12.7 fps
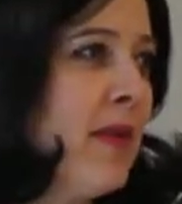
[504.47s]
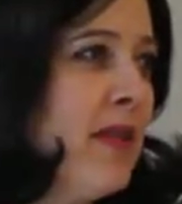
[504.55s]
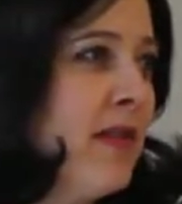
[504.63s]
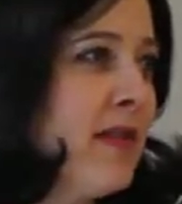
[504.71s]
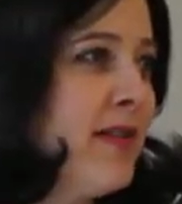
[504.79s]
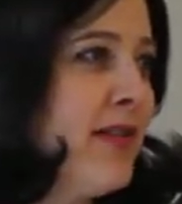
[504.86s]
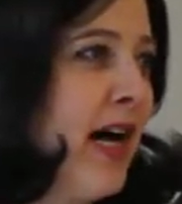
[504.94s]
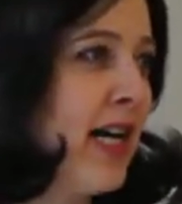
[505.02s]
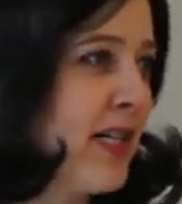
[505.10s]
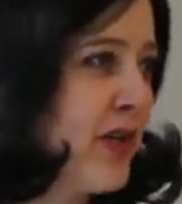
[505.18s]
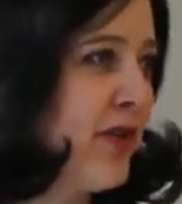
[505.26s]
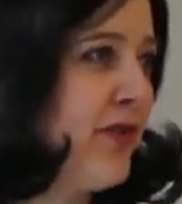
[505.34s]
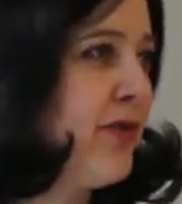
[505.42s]
And this
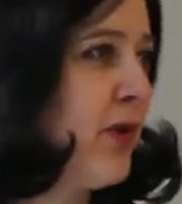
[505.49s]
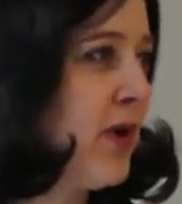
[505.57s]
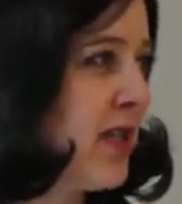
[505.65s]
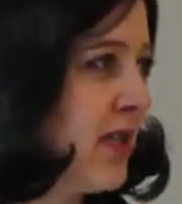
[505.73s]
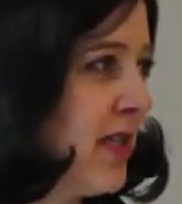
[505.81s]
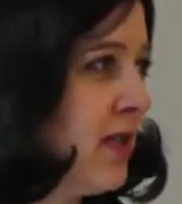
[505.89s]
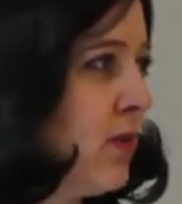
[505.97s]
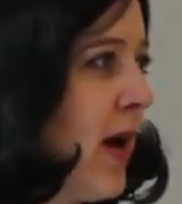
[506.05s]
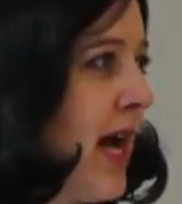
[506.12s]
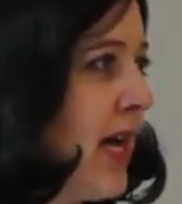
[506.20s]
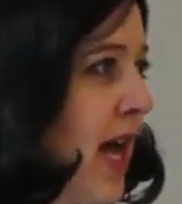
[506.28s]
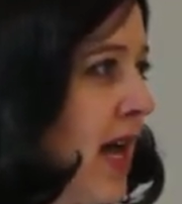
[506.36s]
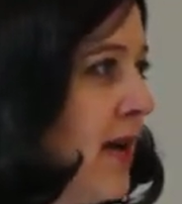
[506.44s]
doctor forced his
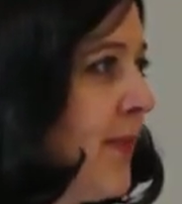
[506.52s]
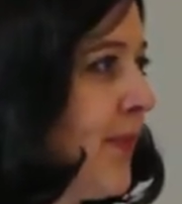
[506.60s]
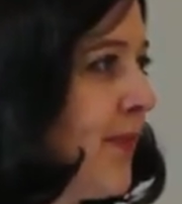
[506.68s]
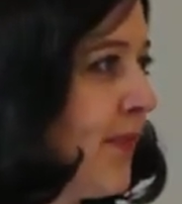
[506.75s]
way in.